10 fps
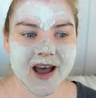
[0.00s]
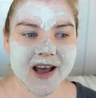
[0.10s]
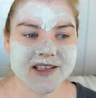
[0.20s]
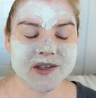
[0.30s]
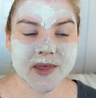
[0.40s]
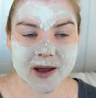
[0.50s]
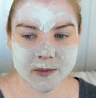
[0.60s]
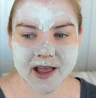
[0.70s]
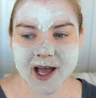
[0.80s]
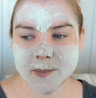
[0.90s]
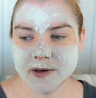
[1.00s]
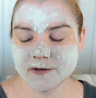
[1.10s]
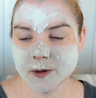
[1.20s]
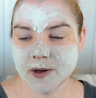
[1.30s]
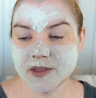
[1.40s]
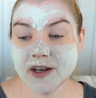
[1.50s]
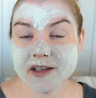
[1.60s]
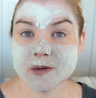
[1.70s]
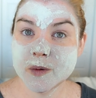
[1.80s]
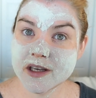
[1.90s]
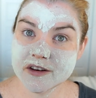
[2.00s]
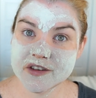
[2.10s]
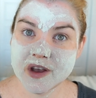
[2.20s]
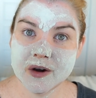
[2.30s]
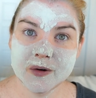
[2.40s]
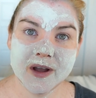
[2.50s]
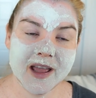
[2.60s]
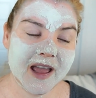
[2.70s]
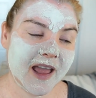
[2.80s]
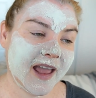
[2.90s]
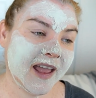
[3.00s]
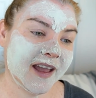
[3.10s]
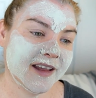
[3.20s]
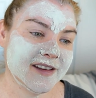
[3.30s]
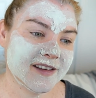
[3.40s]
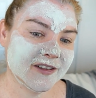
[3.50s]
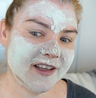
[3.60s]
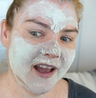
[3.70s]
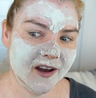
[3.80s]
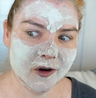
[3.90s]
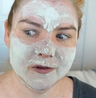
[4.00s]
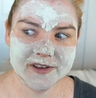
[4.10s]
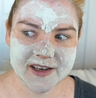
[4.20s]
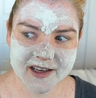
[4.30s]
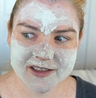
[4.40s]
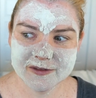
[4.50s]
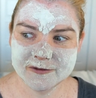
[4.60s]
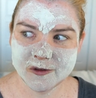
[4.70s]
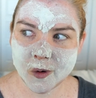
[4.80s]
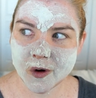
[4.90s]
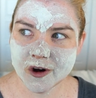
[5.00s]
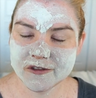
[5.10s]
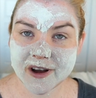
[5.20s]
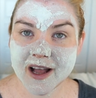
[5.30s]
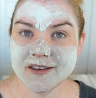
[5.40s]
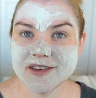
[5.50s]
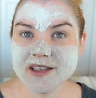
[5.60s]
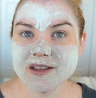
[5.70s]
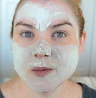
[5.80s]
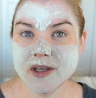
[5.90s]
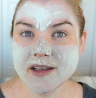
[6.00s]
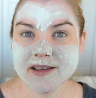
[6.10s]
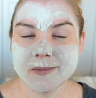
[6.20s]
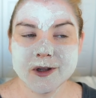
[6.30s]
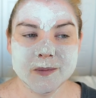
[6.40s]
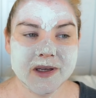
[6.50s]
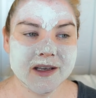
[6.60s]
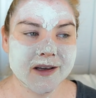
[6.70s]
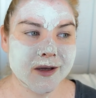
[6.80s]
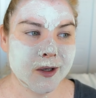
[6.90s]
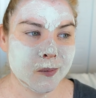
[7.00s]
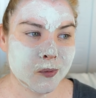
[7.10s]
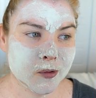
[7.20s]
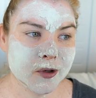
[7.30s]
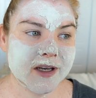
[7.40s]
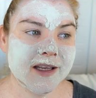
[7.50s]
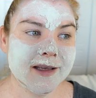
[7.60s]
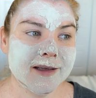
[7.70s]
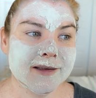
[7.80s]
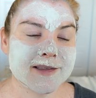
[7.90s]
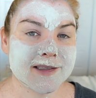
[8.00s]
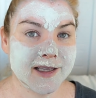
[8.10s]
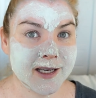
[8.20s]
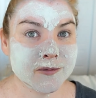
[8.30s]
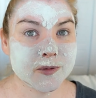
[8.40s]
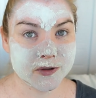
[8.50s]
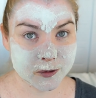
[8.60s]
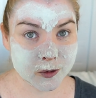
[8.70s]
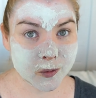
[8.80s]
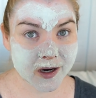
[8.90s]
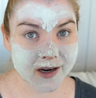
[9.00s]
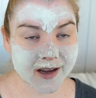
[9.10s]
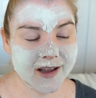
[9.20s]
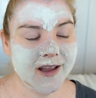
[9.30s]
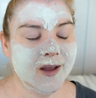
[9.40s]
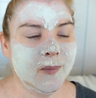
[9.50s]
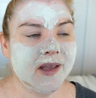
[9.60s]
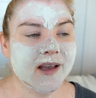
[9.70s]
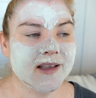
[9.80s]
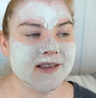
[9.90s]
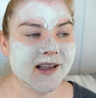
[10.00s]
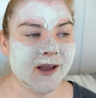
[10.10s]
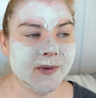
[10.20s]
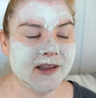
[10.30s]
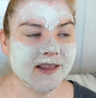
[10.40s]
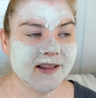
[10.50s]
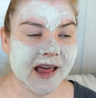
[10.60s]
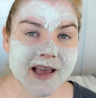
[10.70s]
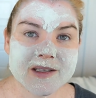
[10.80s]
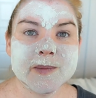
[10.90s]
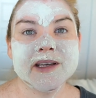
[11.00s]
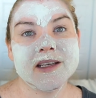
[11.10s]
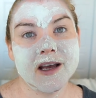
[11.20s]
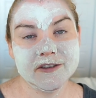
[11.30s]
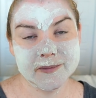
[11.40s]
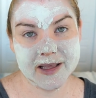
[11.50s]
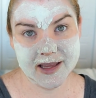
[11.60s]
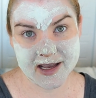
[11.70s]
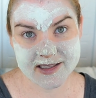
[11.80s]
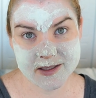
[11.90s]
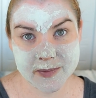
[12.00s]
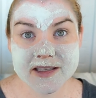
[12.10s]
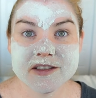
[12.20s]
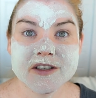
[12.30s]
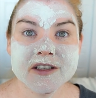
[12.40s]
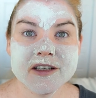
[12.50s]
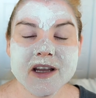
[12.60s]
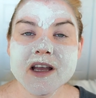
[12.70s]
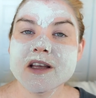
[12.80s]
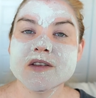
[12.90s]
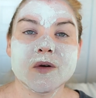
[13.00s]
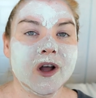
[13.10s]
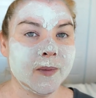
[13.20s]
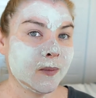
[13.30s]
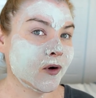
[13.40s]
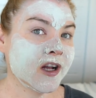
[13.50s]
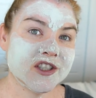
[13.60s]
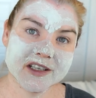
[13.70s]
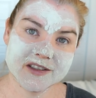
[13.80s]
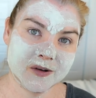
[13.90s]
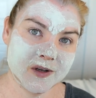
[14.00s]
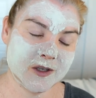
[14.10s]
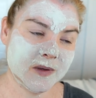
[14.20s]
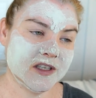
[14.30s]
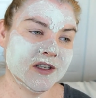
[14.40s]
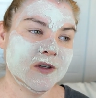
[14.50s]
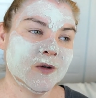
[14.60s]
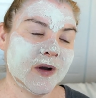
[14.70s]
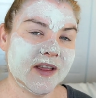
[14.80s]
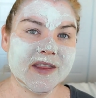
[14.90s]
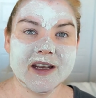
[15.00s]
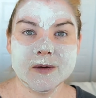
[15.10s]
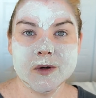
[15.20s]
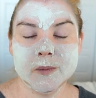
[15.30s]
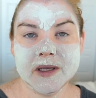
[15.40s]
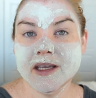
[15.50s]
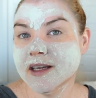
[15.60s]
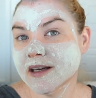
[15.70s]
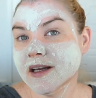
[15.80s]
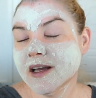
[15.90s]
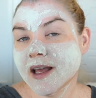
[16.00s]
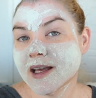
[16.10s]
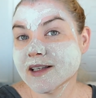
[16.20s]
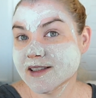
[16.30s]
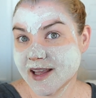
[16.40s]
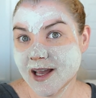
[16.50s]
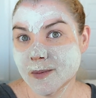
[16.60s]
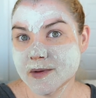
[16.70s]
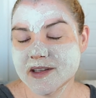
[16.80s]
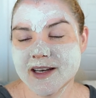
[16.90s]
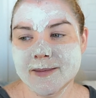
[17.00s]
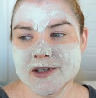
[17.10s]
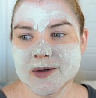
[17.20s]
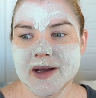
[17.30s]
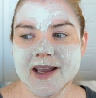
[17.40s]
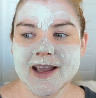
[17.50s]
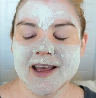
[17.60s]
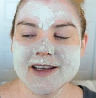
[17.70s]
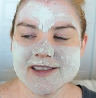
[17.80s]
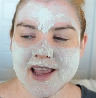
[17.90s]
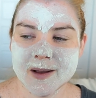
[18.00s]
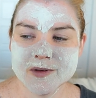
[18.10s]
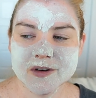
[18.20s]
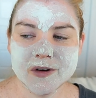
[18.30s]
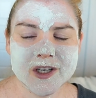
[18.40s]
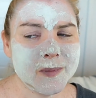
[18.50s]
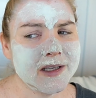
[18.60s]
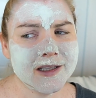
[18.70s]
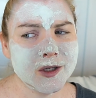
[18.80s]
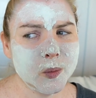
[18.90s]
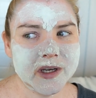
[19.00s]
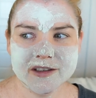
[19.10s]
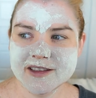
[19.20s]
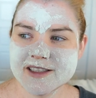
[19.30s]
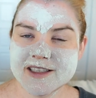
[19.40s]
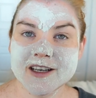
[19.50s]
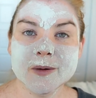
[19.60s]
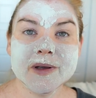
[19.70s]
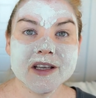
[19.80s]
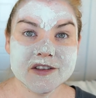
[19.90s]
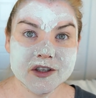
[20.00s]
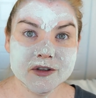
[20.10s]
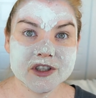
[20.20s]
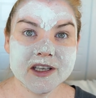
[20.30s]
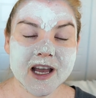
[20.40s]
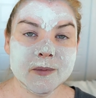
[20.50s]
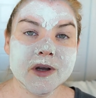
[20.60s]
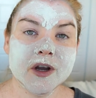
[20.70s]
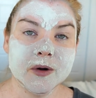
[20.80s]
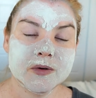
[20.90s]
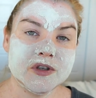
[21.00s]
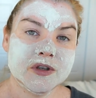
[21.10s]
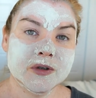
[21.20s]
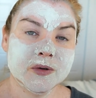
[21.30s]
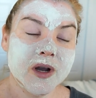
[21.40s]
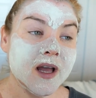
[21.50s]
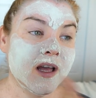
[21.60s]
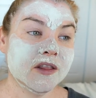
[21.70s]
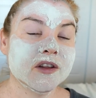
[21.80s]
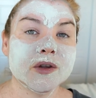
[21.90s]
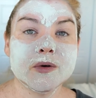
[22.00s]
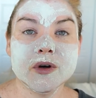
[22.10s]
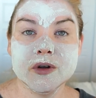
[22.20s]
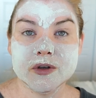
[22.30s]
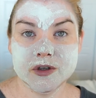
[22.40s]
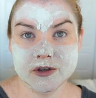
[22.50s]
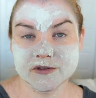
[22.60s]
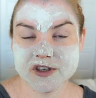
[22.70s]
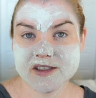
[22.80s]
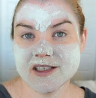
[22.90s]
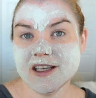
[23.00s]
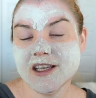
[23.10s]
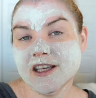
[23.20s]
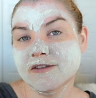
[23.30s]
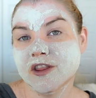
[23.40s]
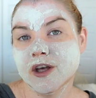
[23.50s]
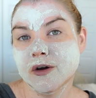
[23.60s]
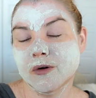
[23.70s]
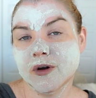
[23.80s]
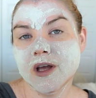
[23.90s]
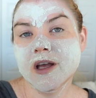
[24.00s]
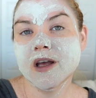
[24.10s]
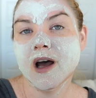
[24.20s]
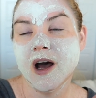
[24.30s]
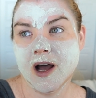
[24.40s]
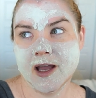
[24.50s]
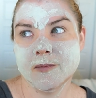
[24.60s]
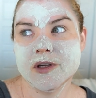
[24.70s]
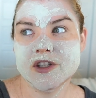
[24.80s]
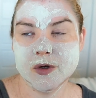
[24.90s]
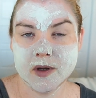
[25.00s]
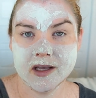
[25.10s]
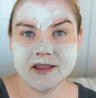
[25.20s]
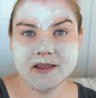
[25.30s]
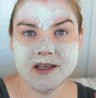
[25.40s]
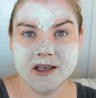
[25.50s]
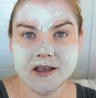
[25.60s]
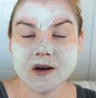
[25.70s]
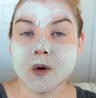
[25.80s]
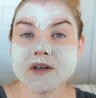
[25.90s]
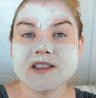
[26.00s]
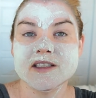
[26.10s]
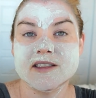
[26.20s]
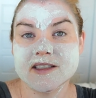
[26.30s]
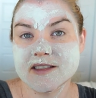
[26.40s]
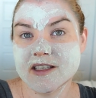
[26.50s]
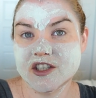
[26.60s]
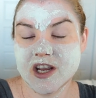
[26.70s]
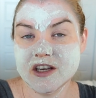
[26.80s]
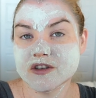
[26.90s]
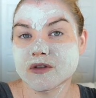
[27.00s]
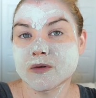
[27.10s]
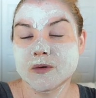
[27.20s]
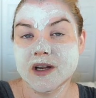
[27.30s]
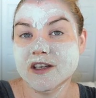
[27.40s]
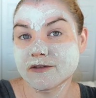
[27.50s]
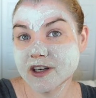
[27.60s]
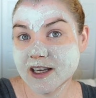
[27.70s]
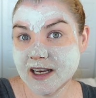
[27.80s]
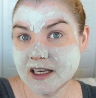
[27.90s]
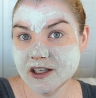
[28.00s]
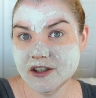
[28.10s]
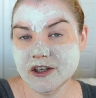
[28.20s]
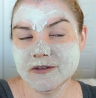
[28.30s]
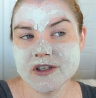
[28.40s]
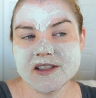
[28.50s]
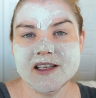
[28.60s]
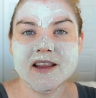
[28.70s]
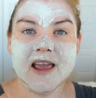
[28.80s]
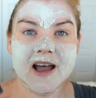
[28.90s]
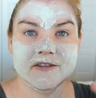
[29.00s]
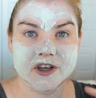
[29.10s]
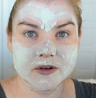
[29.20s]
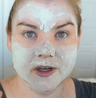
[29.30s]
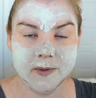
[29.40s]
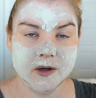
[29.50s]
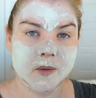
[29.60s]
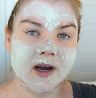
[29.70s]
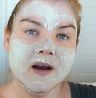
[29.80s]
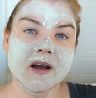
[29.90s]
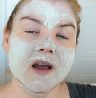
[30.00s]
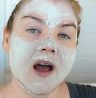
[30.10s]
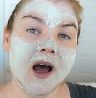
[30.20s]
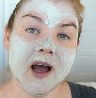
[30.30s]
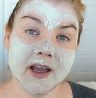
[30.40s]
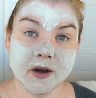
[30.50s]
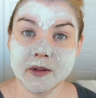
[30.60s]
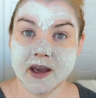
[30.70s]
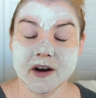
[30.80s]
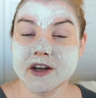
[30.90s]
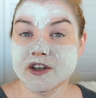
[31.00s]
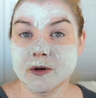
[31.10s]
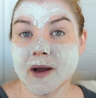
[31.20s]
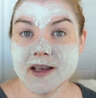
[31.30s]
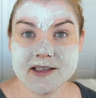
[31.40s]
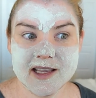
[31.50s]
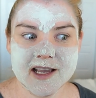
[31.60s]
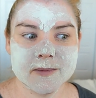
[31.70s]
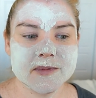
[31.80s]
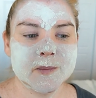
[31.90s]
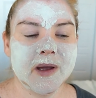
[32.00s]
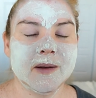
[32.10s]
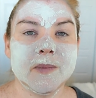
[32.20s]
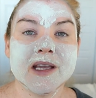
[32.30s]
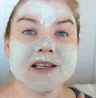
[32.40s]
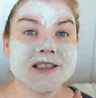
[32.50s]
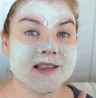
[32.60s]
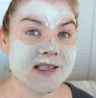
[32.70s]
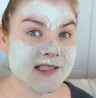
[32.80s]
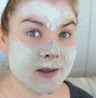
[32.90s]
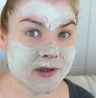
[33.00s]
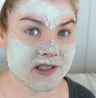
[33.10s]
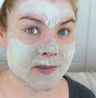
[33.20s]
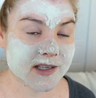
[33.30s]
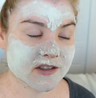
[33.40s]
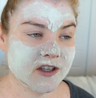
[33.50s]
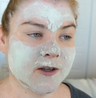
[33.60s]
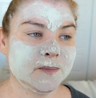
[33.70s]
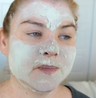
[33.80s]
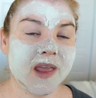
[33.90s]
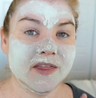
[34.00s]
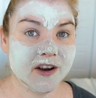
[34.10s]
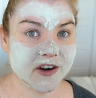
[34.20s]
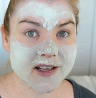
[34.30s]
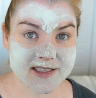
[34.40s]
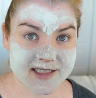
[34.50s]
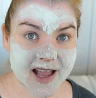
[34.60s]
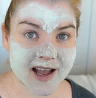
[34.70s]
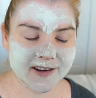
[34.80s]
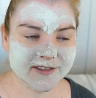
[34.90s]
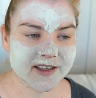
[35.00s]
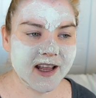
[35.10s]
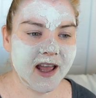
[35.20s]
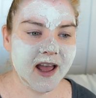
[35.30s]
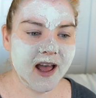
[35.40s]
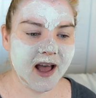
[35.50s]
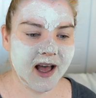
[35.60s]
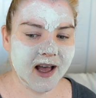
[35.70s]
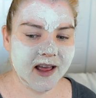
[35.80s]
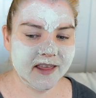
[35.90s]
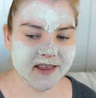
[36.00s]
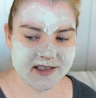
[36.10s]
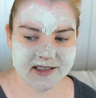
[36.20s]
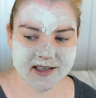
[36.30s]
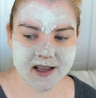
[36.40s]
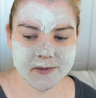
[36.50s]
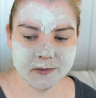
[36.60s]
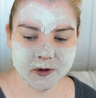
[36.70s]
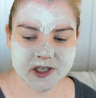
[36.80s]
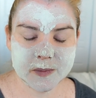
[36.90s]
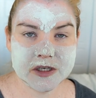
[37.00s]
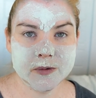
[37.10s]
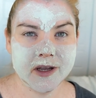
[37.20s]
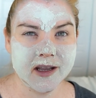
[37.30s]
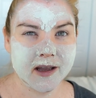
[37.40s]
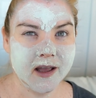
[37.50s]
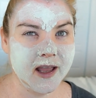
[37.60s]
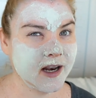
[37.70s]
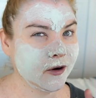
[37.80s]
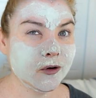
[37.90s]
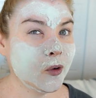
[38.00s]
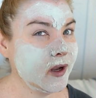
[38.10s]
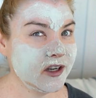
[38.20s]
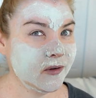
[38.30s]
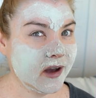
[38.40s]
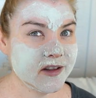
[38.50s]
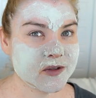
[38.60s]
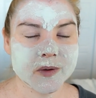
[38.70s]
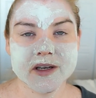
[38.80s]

Uh, so that will happen for about the next week or so. And yeah, over the next four, five, six weeks, I'm going to be pretty slammed with schoolwork because I'm in the last bit of my last semester. So all my projects are going to be due, and then it will be exams that I'm doing. And exams are going to be a little weird this year because usually I would go to the local university, even though I'm doing the courses distance education through a different Canadian university. They have an agreement where I go there and do my exams. But because it's the summer semester and they're not staffed, Uh, this time I'm going to be doing, and I don't quite know how this